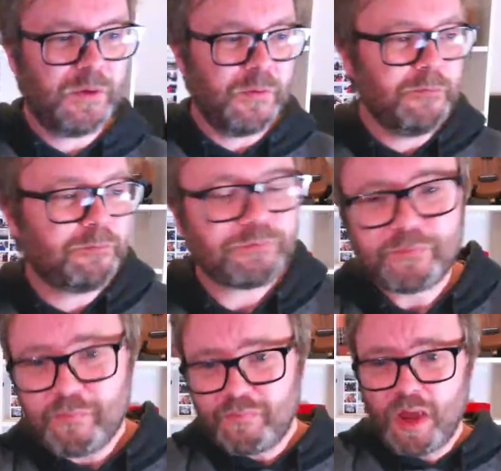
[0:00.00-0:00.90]
Cool.
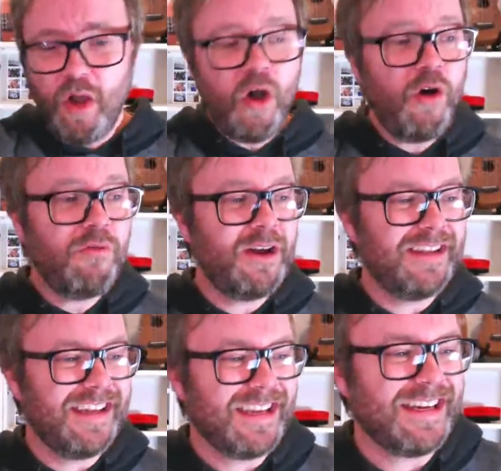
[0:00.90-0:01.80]
All right
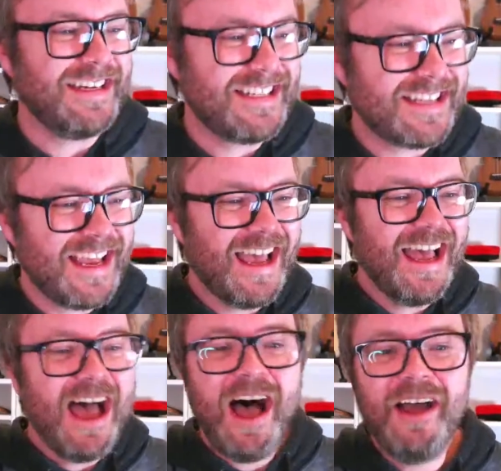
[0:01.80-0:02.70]
then, guys.
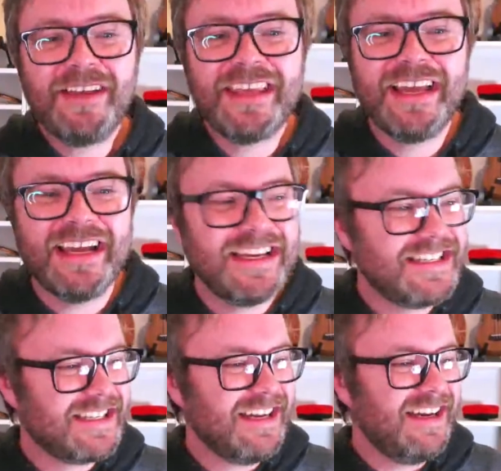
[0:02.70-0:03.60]
Okay,
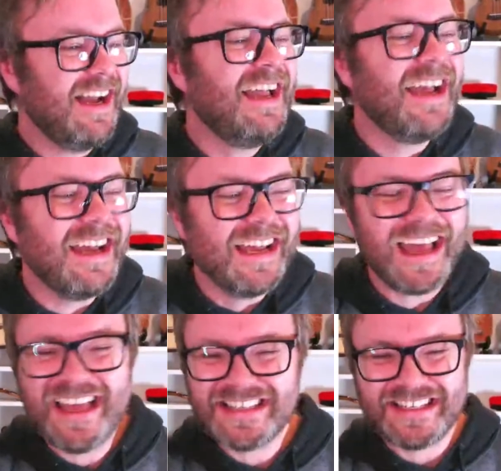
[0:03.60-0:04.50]
so
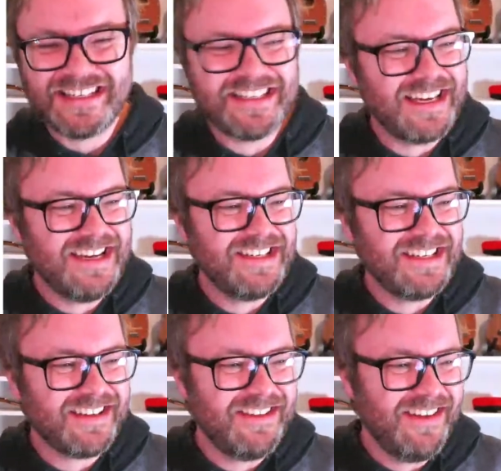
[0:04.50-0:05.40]
Esther's saying
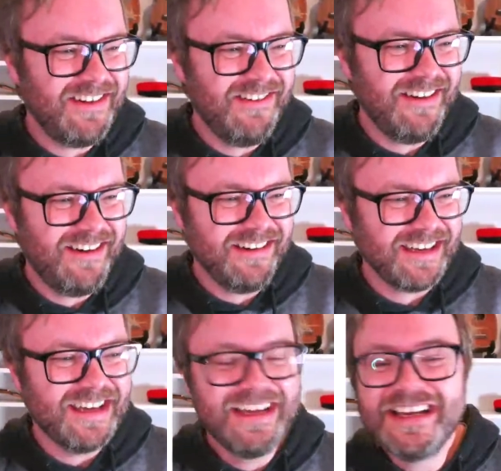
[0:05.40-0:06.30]
she's gone the whole hog.
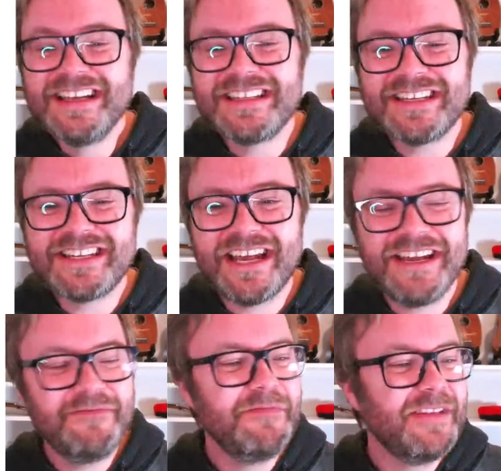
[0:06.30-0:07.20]
It's a
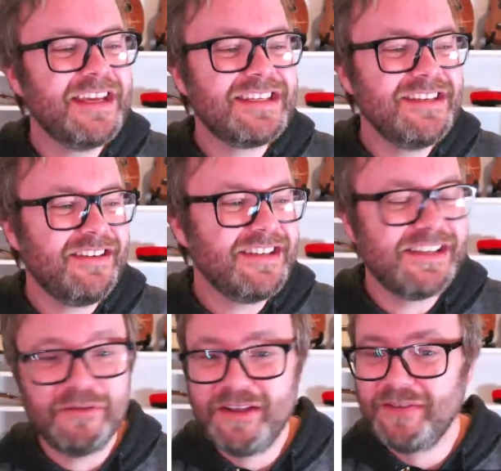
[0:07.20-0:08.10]
shame. It's not a
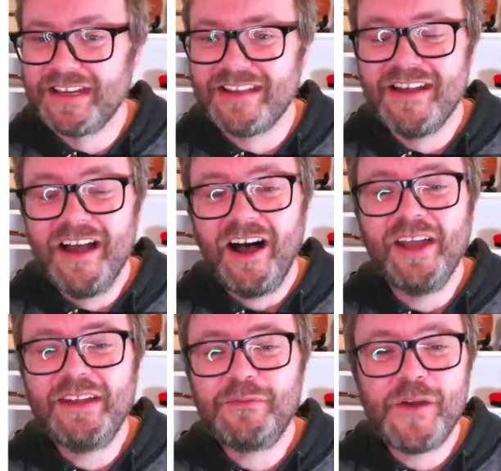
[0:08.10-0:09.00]
two-way video. I
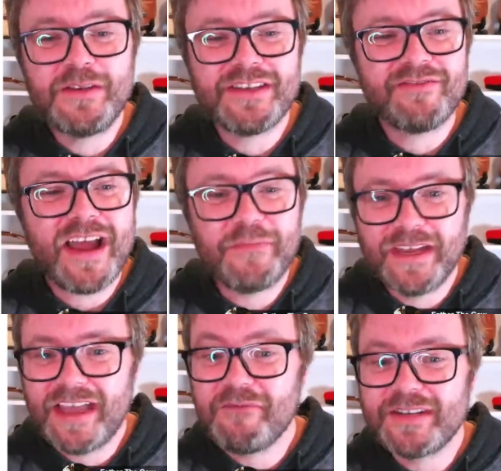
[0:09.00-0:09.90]
need
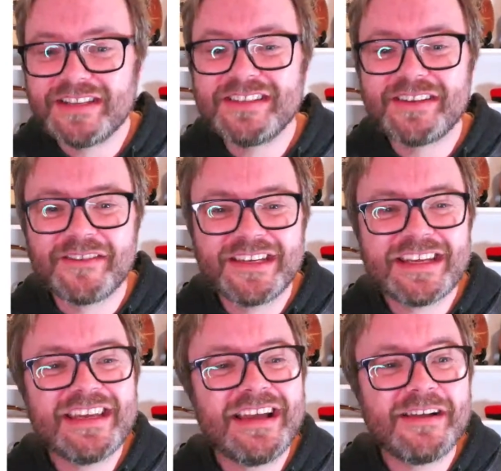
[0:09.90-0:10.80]
photographic evidence or it
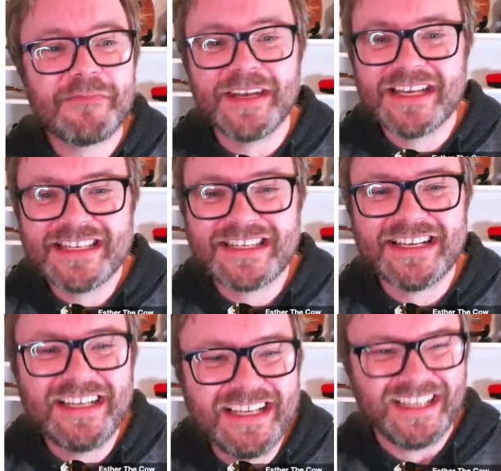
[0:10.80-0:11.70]
didn't happen,
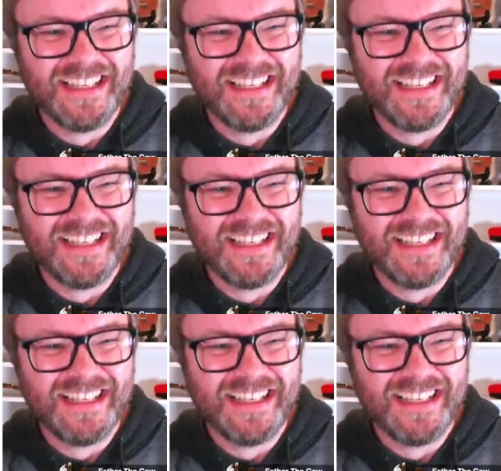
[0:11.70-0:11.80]
Esther.